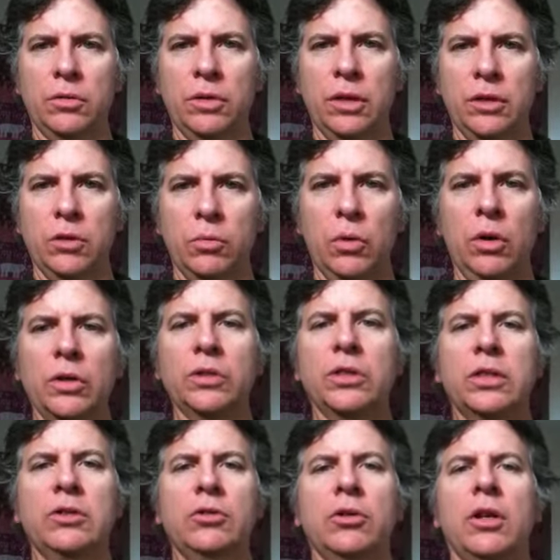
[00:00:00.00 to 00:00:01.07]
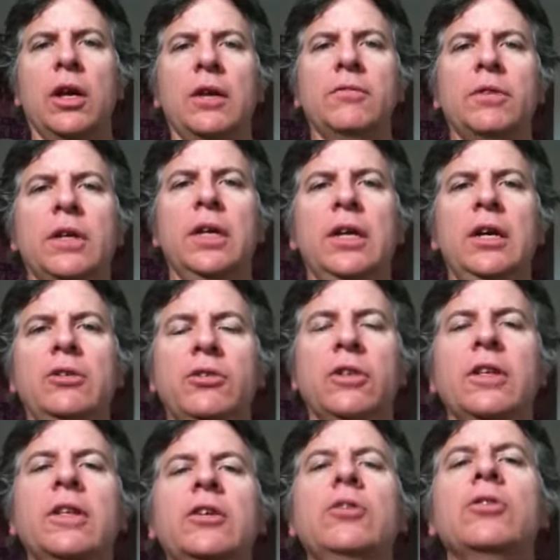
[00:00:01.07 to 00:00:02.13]
that you want in your life, so
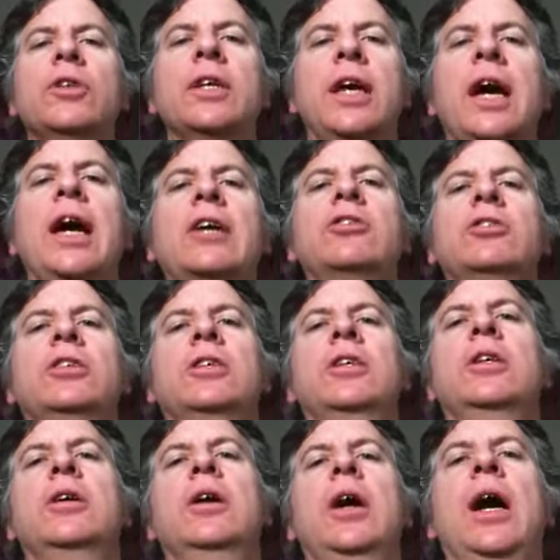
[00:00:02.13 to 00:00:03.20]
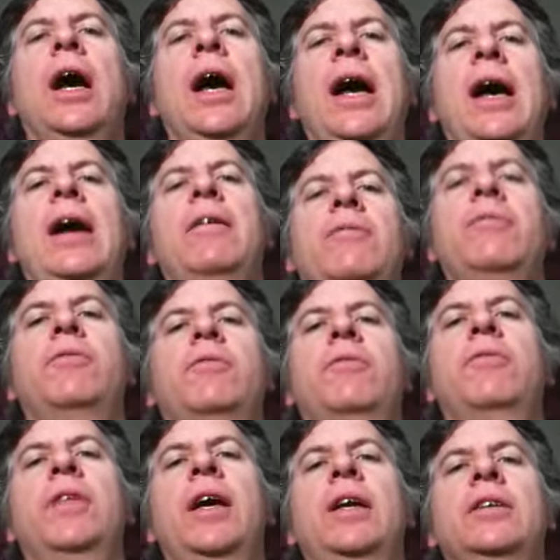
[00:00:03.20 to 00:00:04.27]
that you can actually have
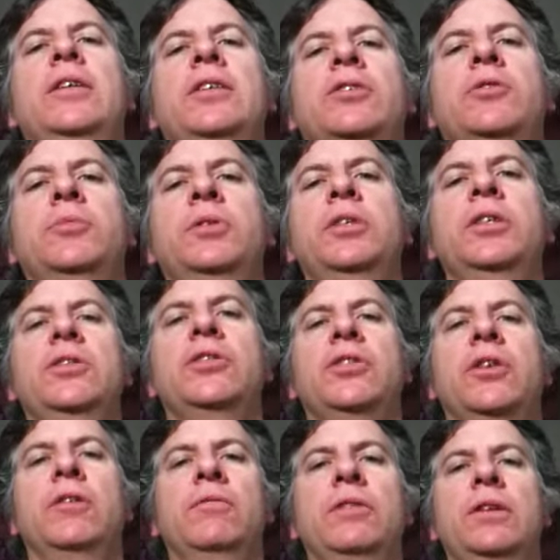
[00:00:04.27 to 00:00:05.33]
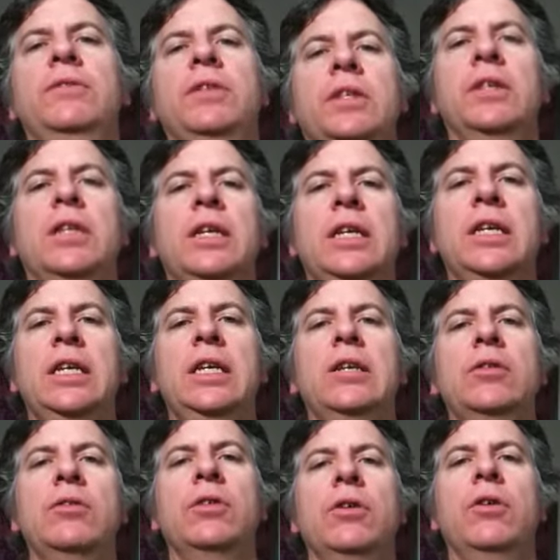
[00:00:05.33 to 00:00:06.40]
that experience of living
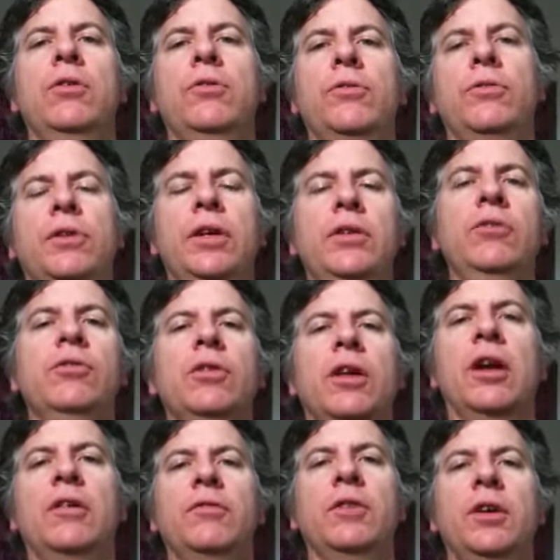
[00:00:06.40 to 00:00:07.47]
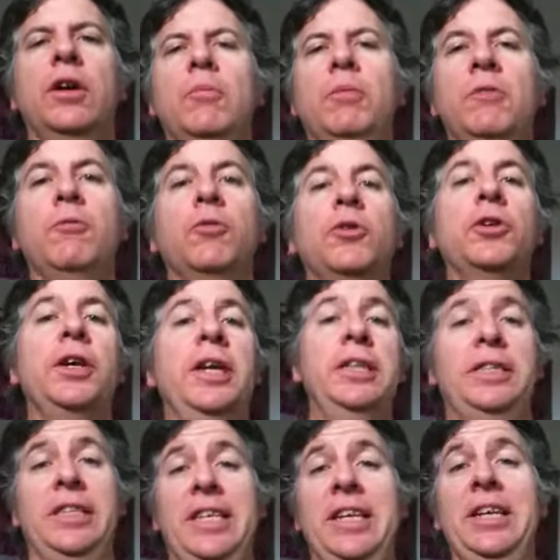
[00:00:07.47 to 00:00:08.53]
here in your life before you hit
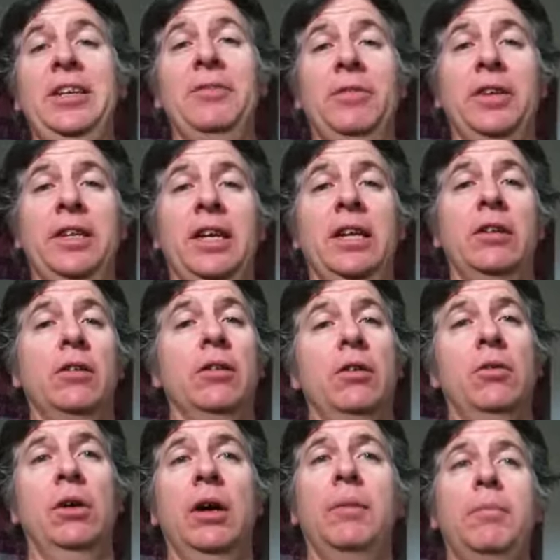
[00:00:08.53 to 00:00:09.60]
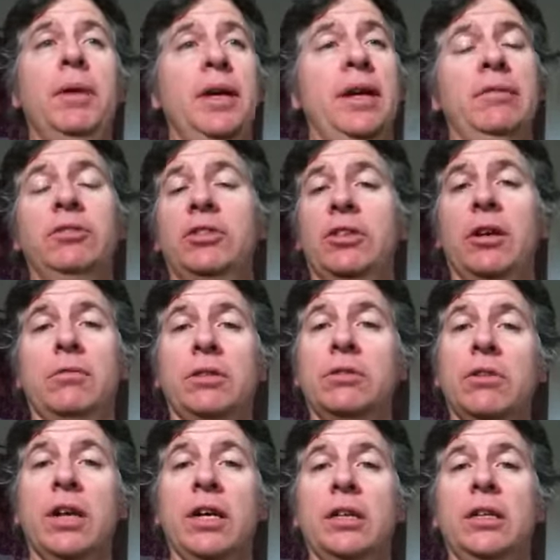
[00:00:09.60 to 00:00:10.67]
the end of it and go, man, I've just got
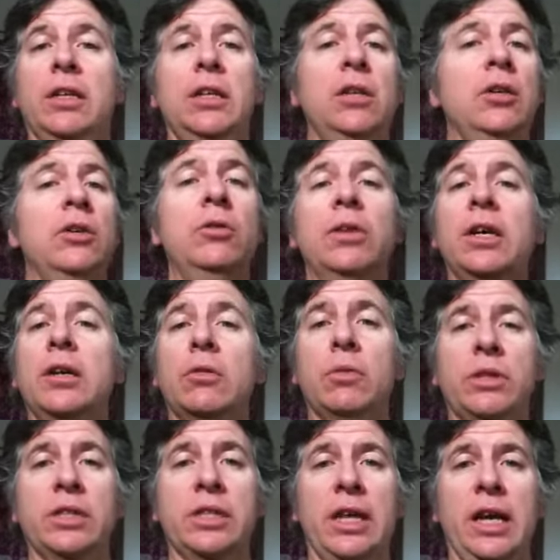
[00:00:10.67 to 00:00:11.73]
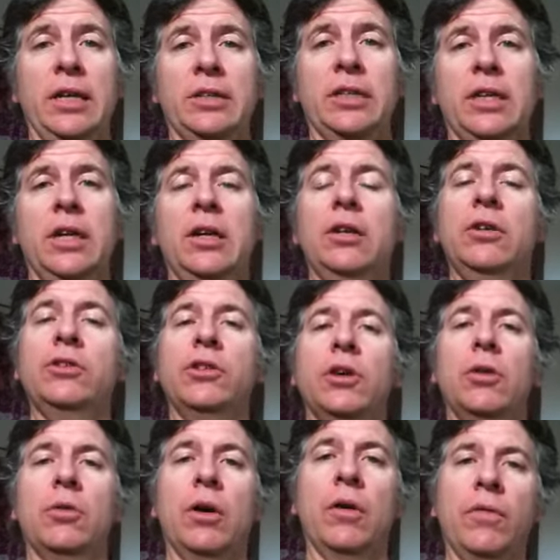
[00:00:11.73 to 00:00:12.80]
regret. Who the hell wants that?
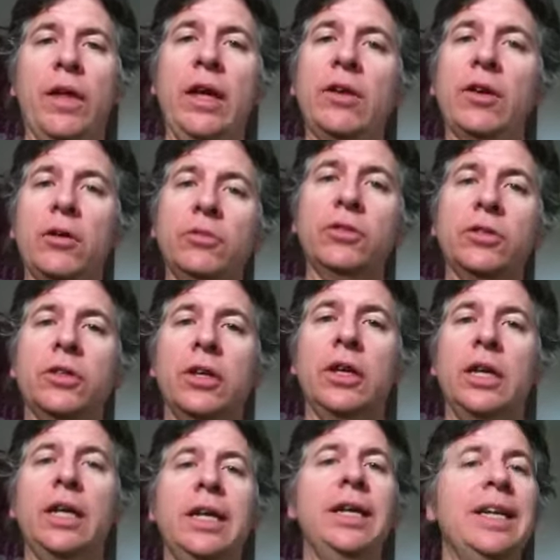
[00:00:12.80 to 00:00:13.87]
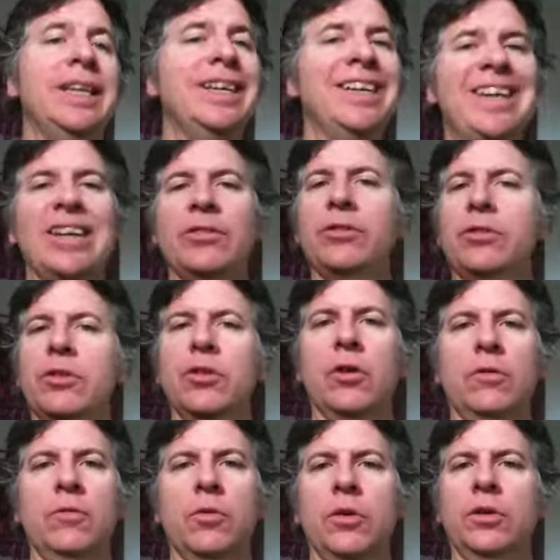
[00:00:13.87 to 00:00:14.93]
So on that note, get out there and go
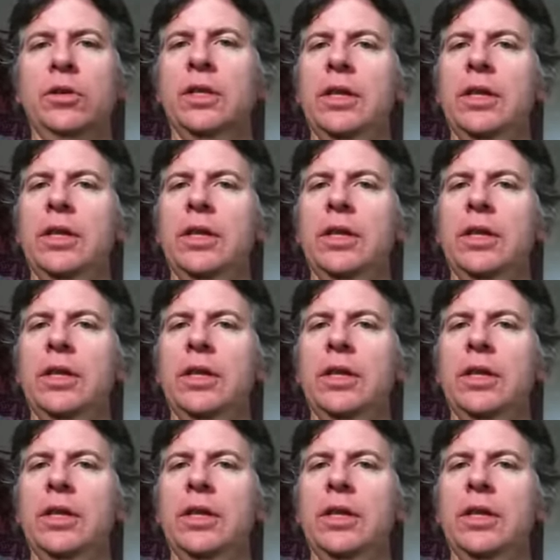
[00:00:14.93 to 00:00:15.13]
for it.